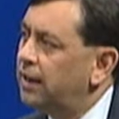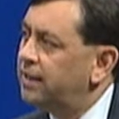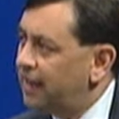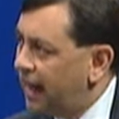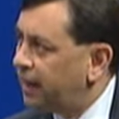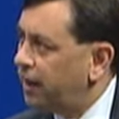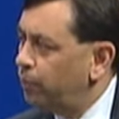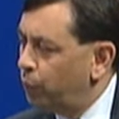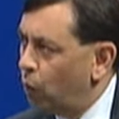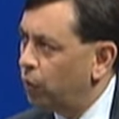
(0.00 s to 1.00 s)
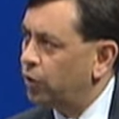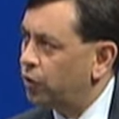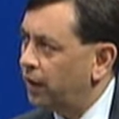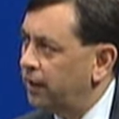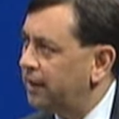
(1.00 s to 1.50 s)
Is that an
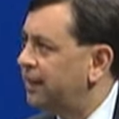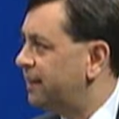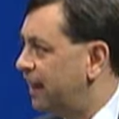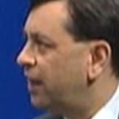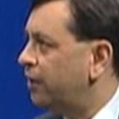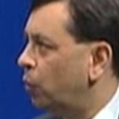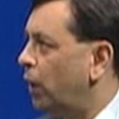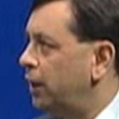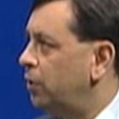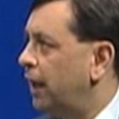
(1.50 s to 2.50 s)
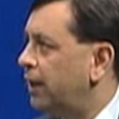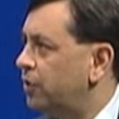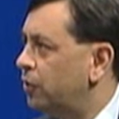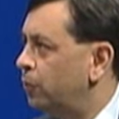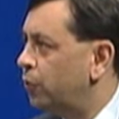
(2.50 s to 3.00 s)
important trend? Is that the way you
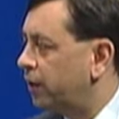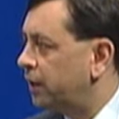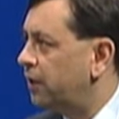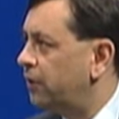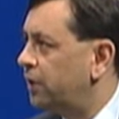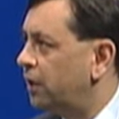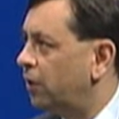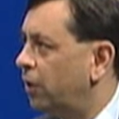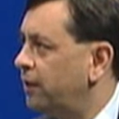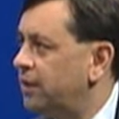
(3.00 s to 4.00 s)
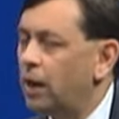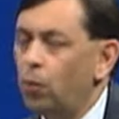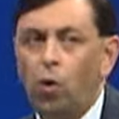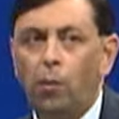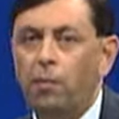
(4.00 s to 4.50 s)
get to productivity and growth? Is
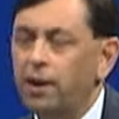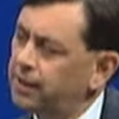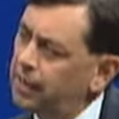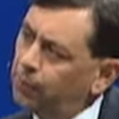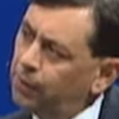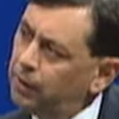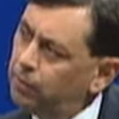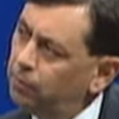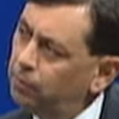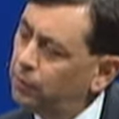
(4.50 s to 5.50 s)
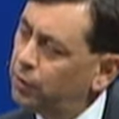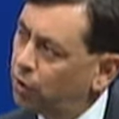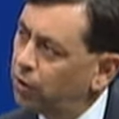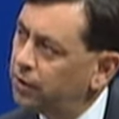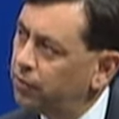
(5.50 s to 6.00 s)
that what must happen in
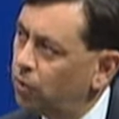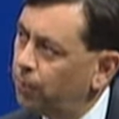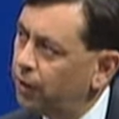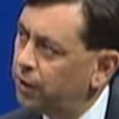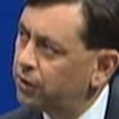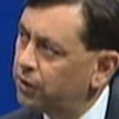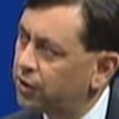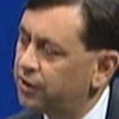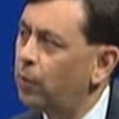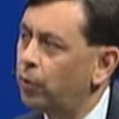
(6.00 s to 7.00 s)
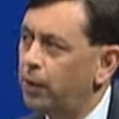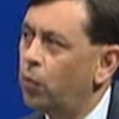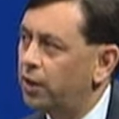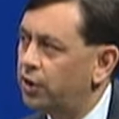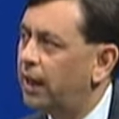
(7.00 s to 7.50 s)
majority of corporations? Because that would be
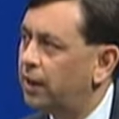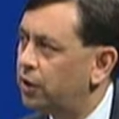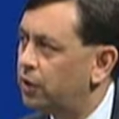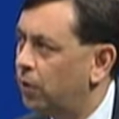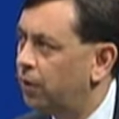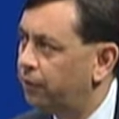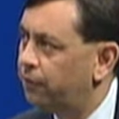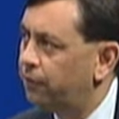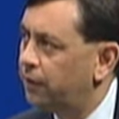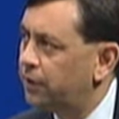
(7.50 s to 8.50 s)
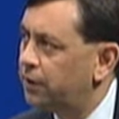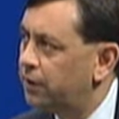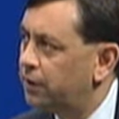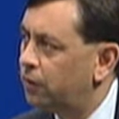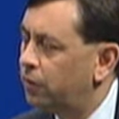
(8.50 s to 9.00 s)
quite challenging to a lot of guys
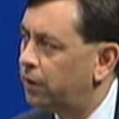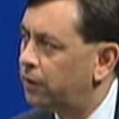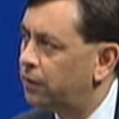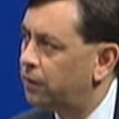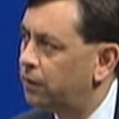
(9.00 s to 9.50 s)
in this audience.